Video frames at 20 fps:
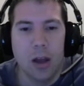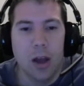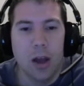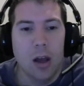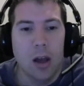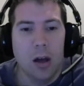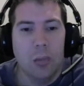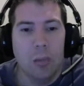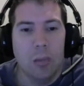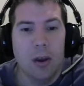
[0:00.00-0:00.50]

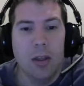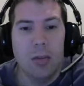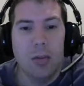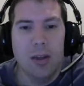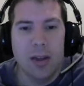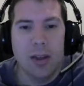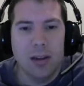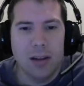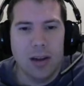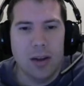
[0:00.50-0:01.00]
But in the
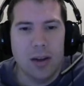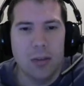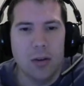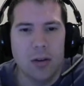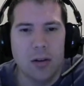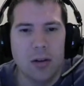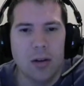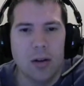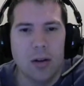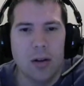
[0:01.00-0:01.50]
meantime,
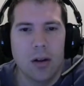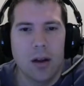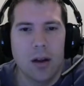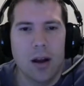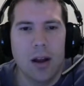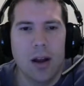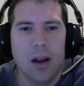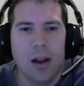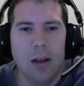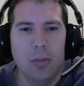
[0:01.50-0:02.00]

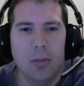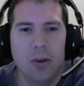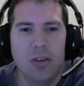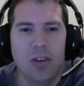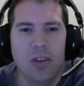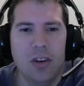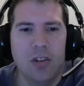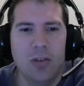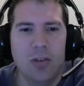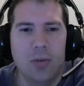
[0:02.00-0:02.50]
I
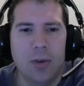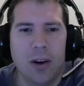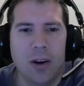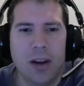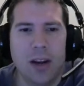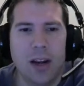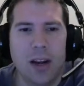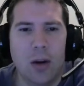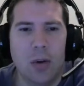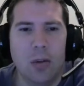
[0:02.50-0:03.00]
appreciate you for hanging
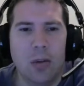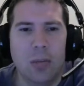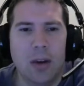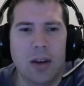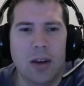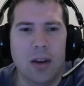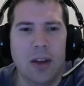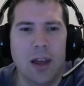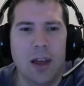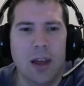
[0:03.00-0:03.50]
out with me
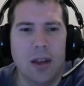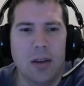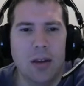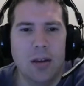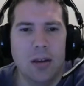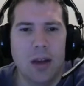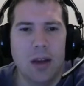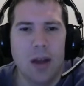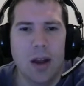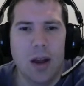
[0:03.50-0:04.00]
today.
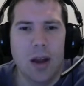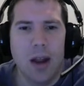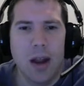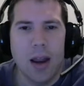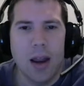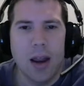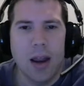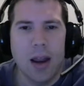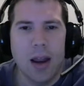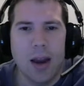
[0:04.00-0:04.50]

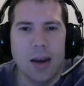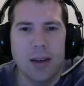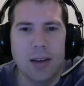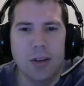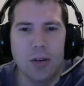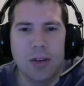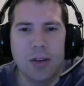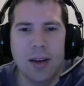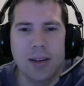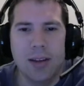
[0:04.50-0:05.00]
And until
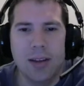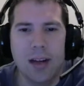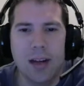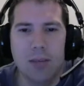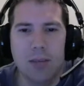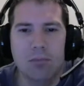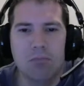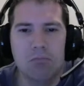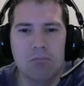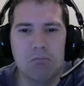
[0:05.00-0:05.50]
next time,
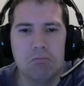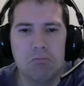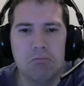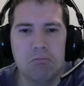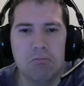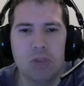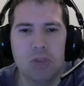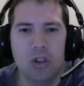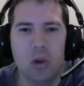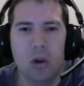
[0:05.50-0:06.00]

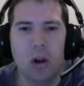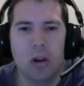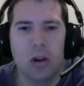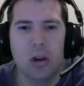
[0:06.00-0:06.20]
so long.